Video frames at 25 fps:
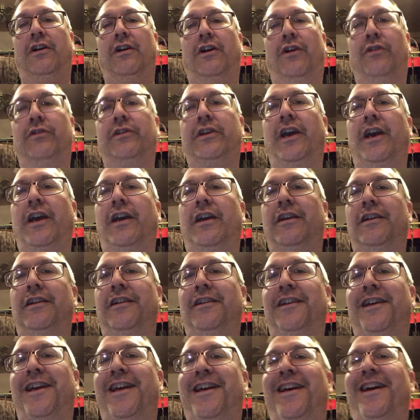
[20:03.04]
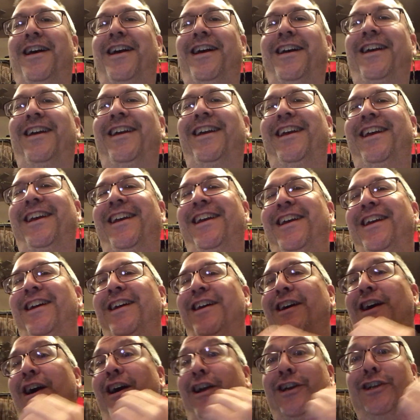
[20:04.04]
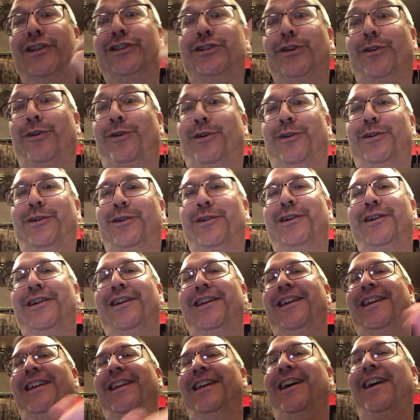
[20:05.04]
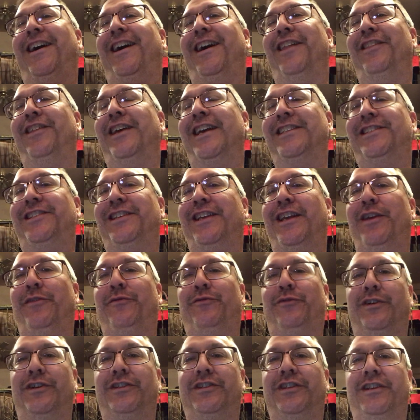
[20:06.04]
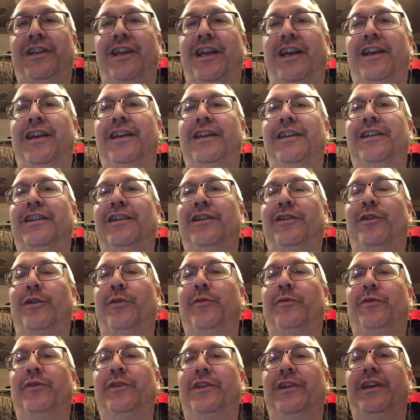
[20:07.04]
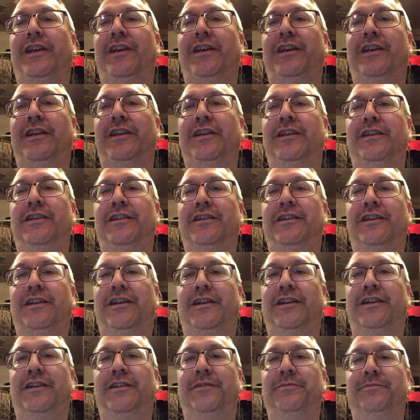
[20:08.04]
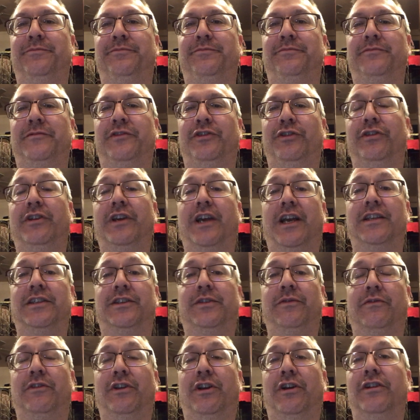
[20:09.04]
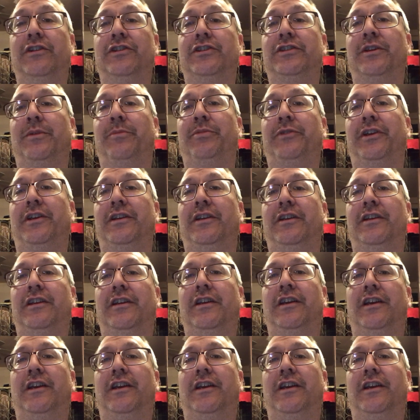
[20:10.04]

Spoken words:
Okay, harasho. That's it for today. Hopefully, you guys have learned something.